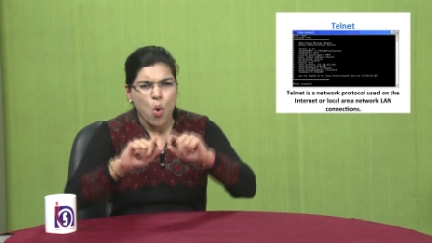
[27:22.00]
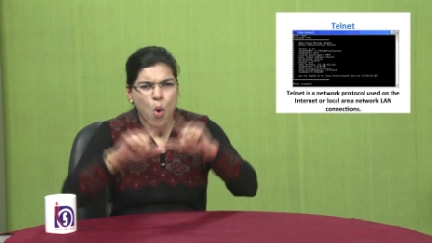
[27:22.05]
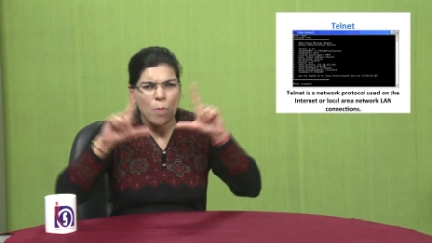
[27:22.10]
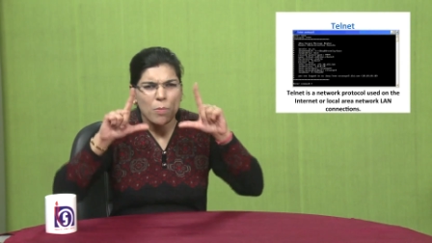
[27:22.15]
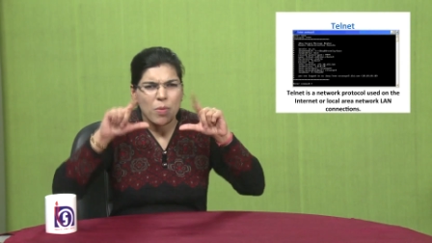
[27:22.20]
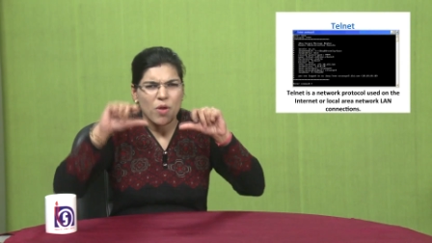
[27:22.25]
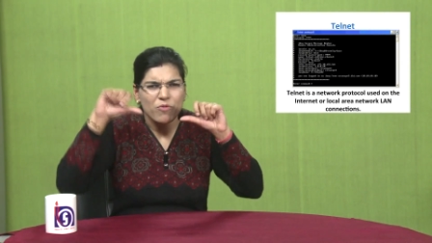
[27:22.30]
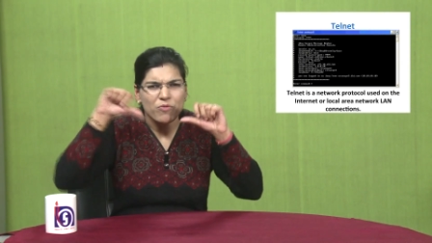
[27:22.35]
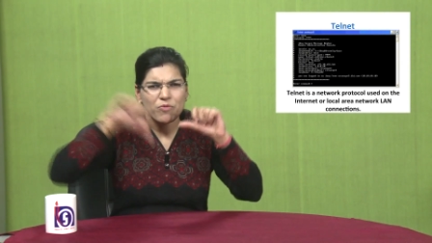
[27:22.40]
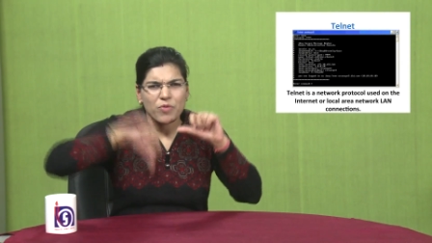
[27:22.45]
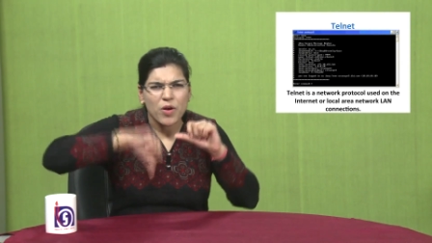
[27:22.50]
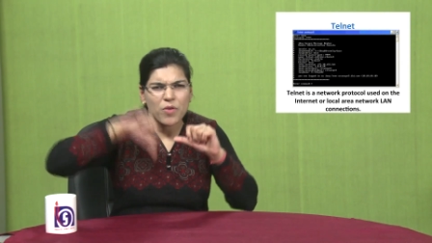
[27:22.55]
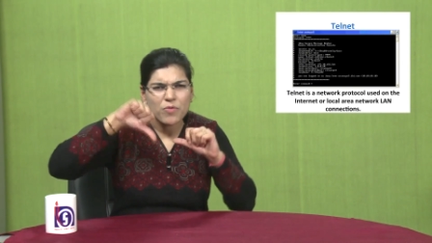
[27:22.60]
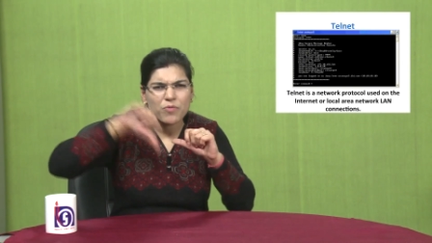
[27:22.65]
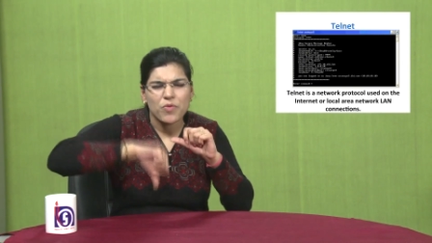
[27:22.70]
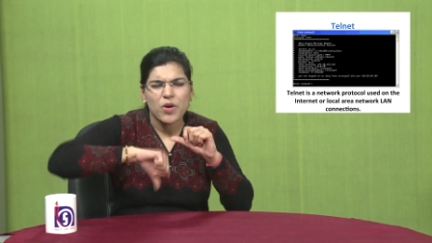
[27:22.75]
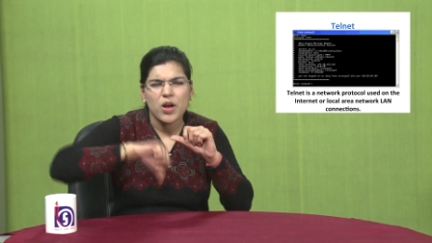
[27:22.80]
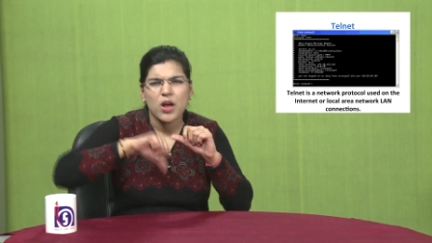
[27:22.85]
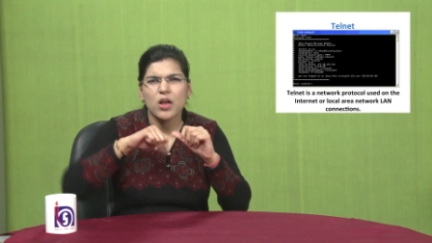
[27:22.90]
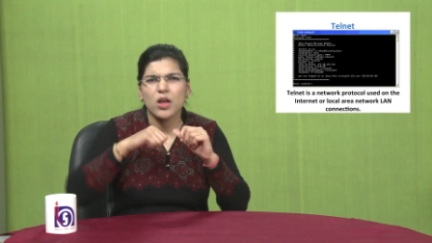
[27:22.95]
not
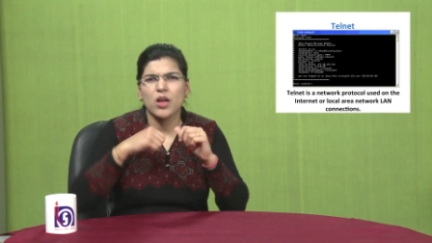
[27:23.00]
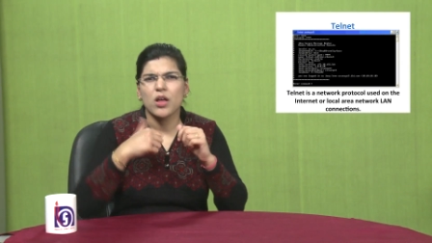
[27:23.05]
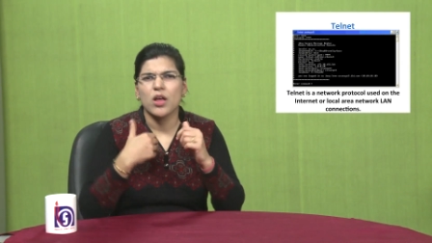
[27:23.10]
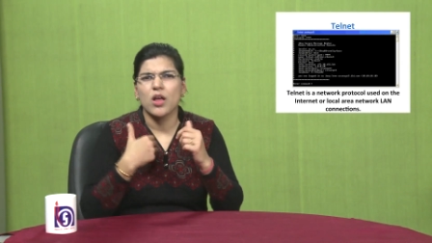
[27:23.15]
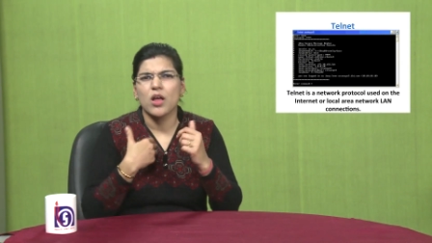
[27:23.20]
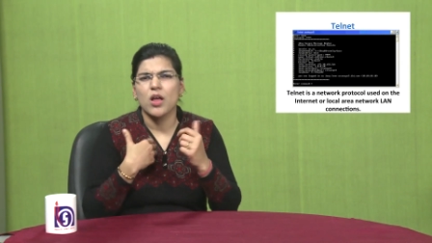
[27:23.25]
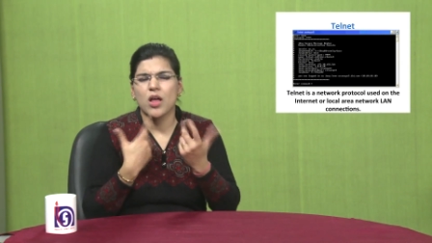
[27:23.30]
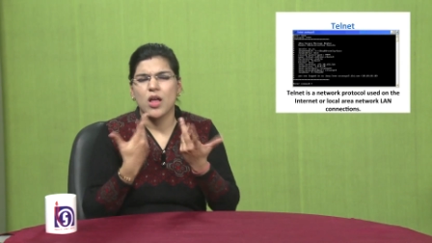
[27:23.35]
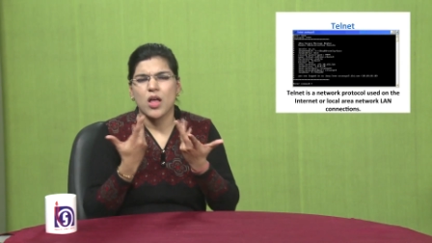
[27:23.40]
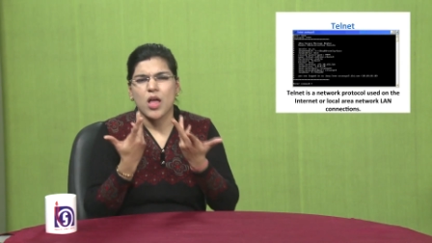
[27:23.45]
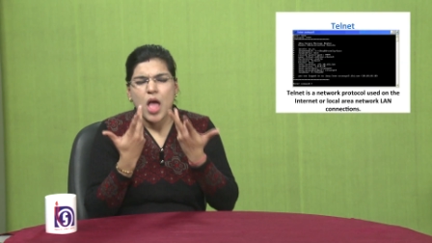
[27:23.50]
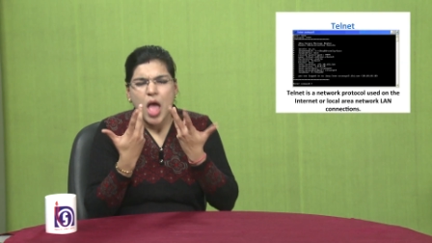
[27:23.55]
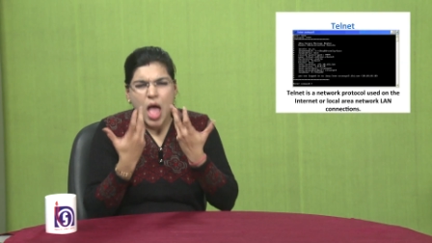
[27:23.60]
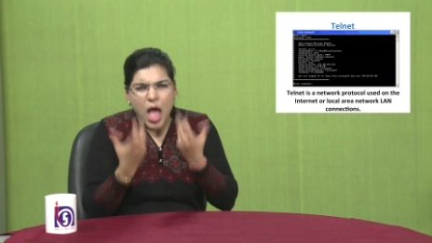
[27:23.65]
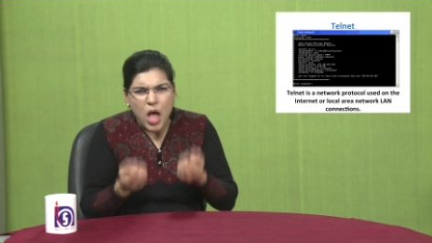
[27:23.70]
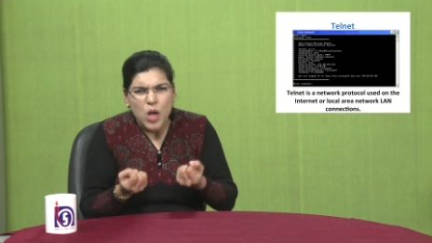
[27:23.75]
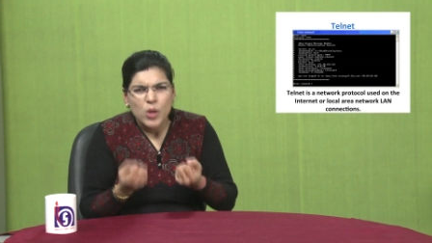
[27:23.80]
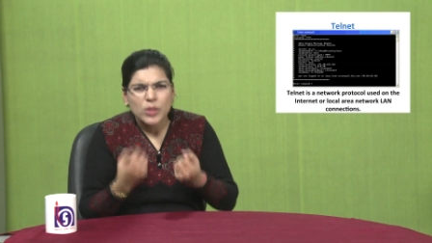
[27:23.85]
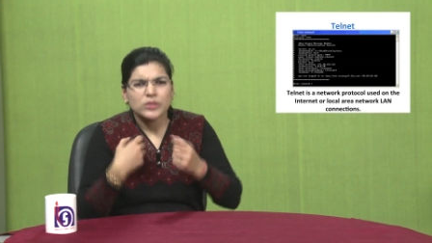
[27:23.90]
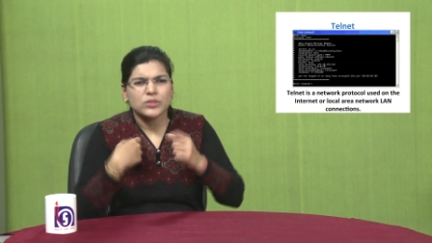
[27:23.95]
working,
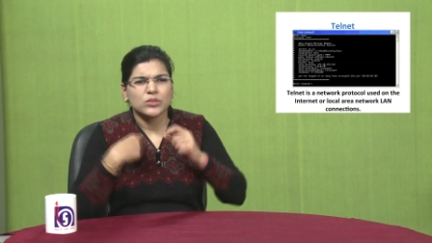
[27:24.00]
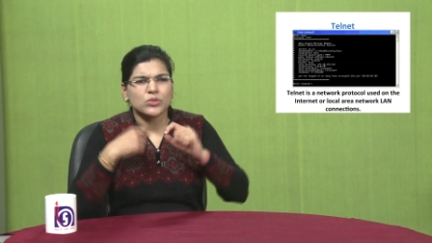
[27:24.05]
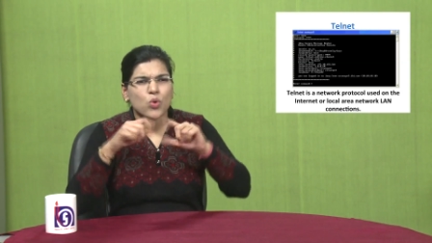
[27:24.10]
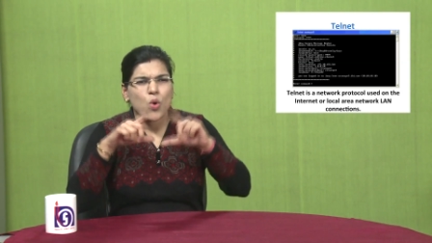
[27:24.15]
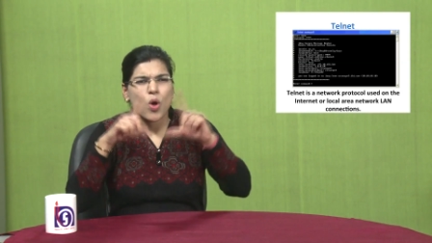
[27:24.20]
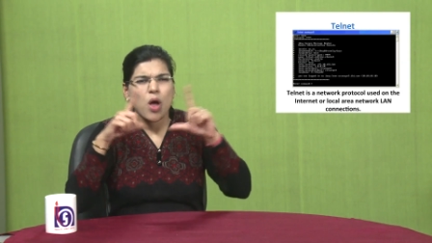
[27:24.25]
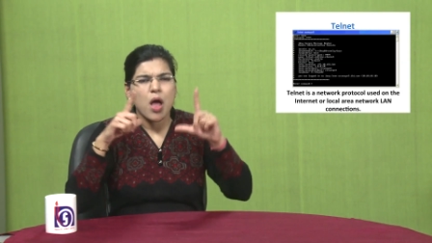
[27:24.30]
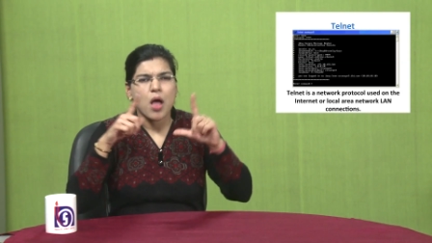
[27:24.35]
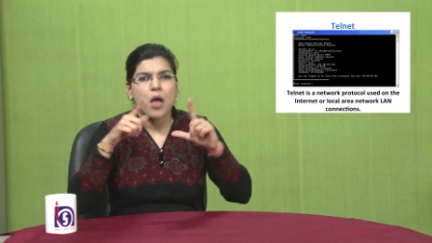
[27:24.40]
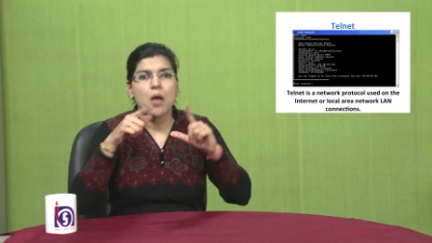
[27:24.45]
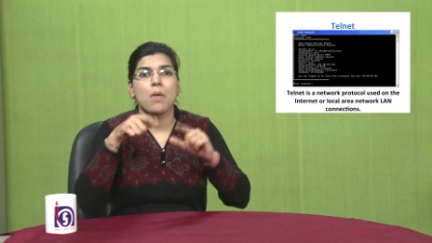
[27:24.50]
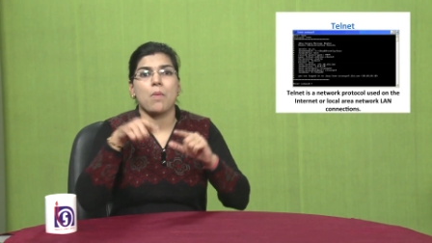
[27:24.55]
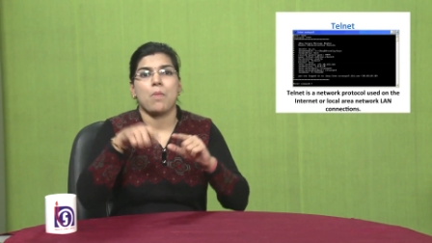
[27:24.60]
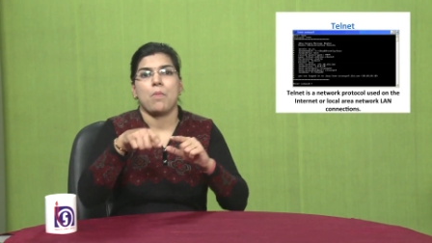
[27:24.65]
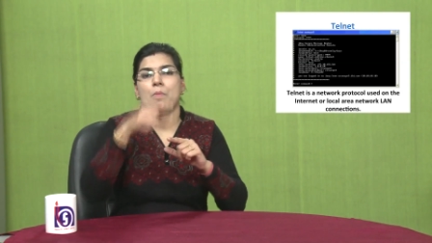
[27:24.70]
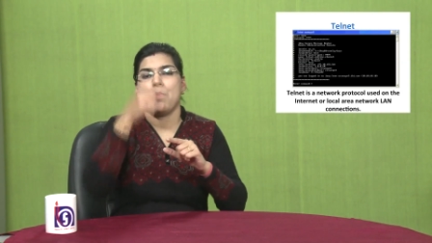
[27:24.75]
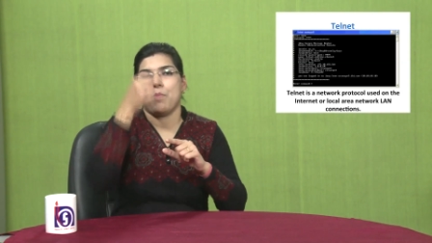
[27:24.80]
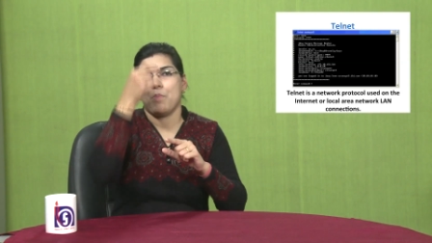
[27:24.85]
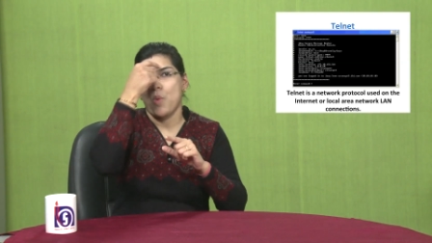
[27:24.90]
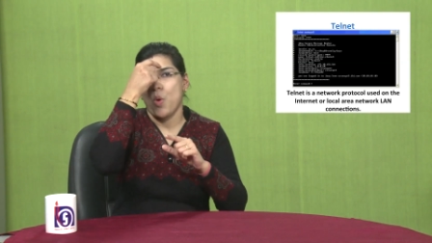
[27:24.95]
the Telnet
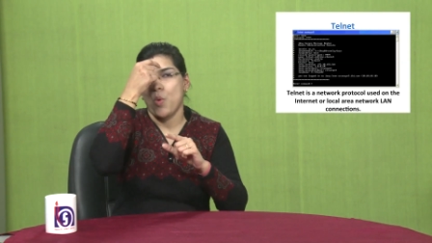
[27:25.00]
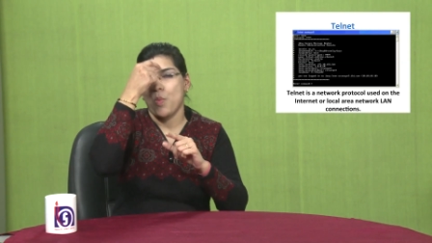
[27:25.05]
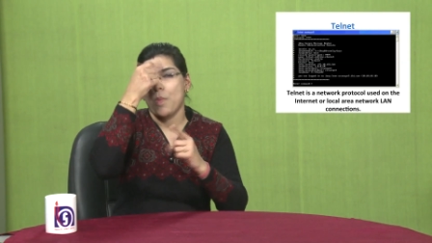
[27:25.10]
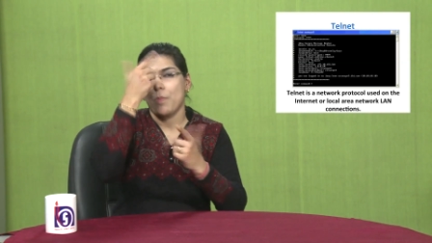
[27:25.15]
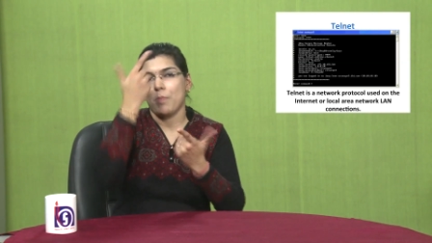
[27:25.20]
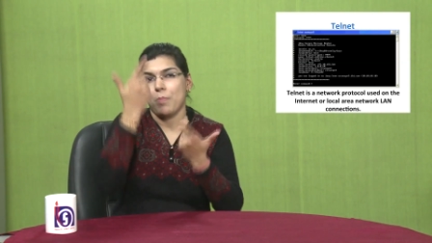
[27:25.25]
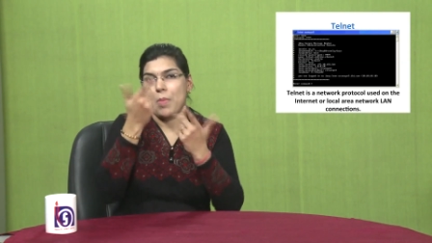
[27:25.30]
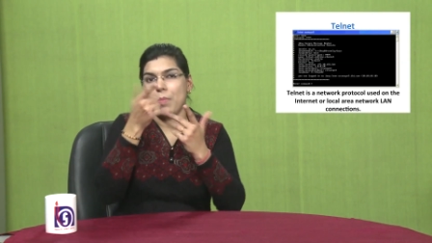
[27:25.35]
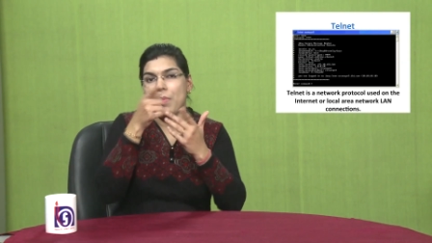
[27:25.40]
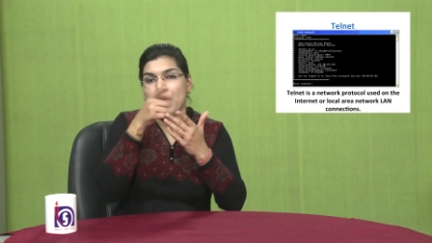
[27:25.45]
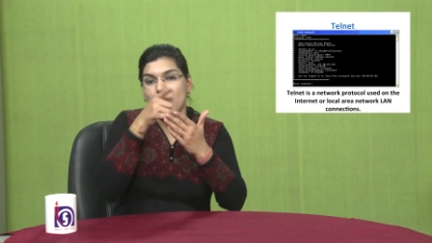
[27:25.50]
works